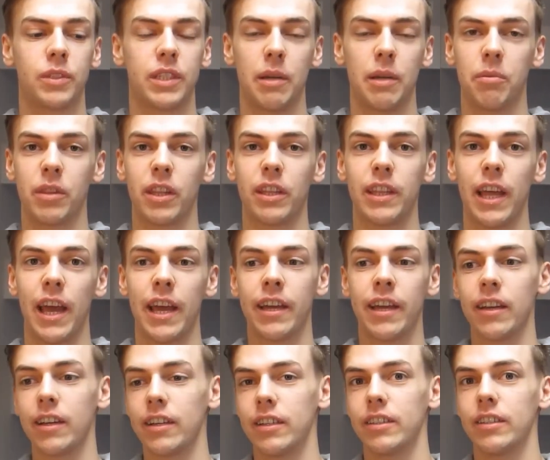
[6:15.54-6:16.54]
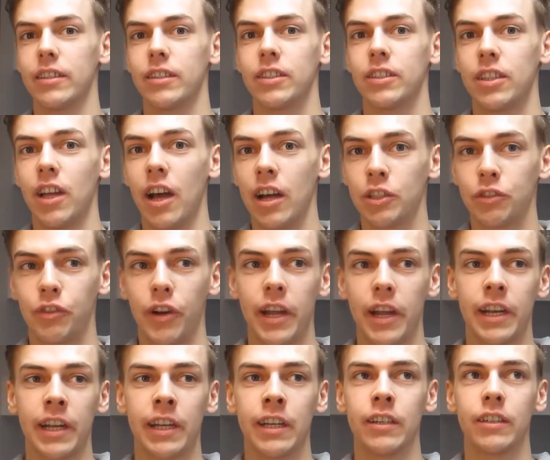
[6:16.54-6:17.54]
tip of the day, start
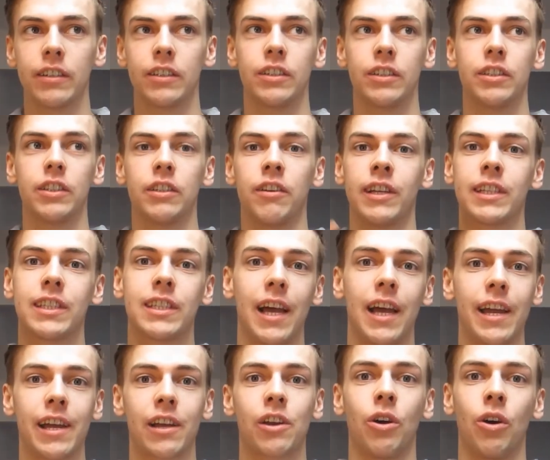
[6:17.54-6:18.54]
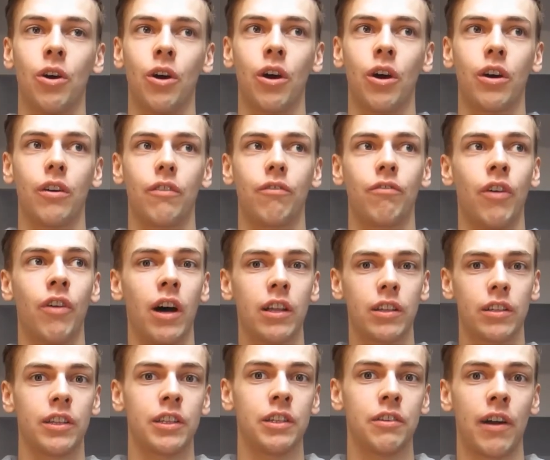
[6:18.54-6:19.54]
training your entire core
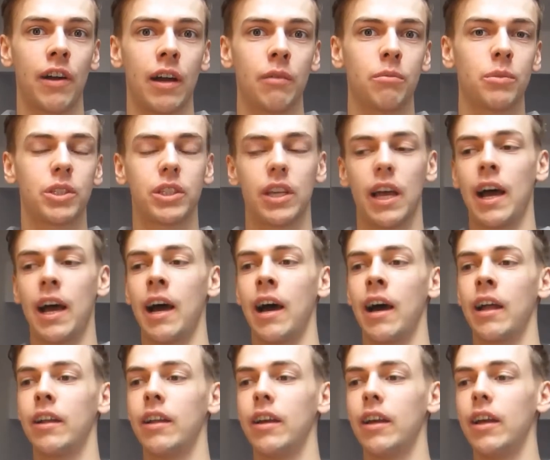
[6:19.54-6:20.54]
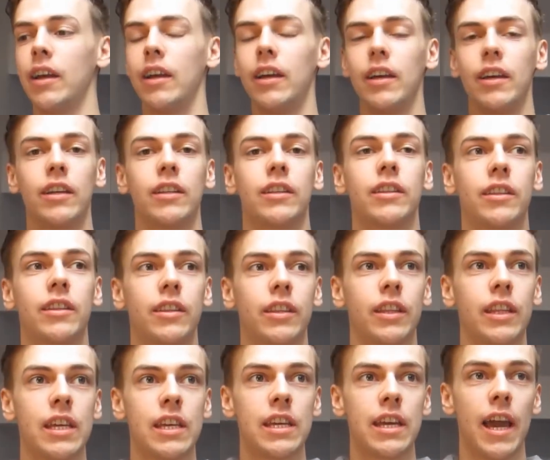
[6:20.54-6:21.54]
rather than your abs. And
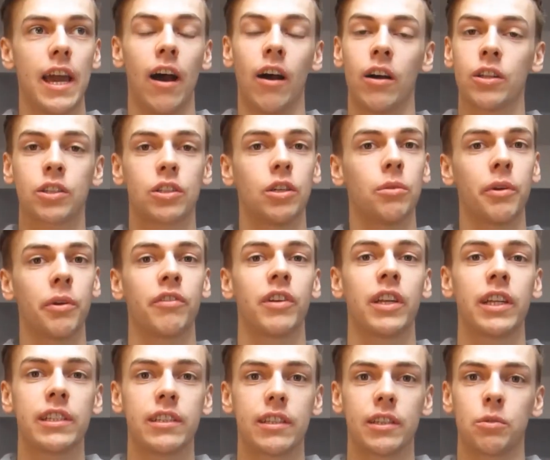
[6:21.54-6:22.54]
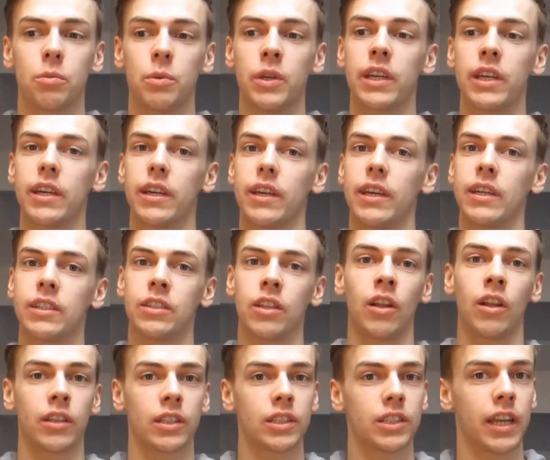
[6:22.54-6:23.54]
the article we released this week is
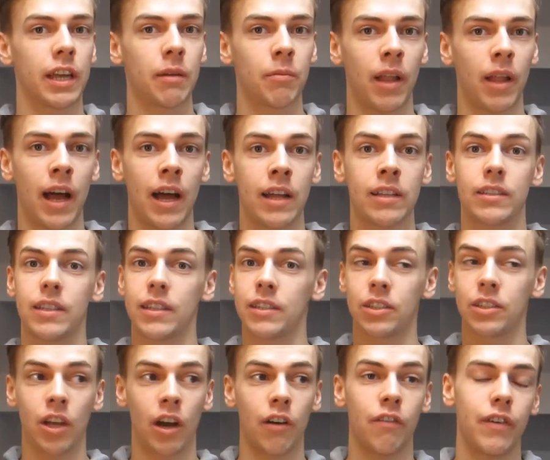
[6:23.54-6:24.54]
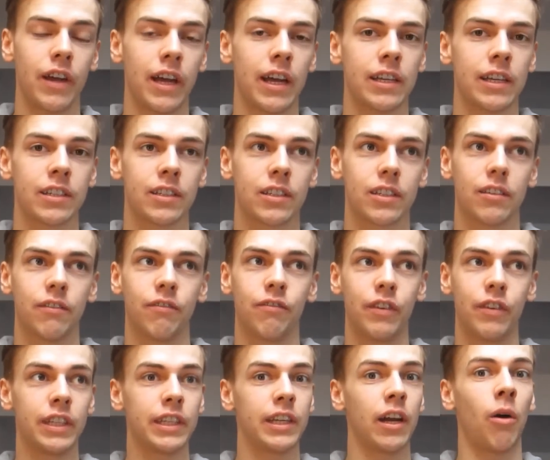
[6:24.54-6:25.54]
along the same lines. This is our first
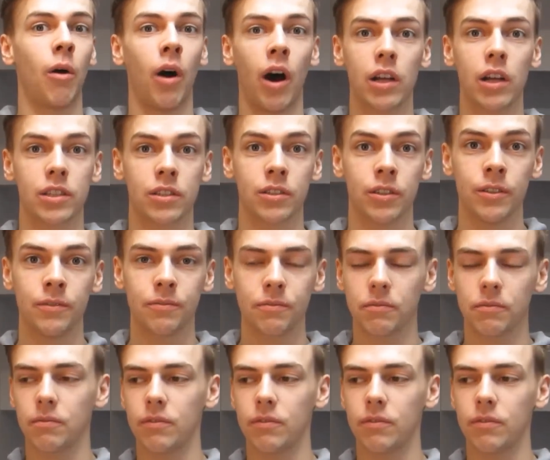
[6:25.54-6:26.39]
video article,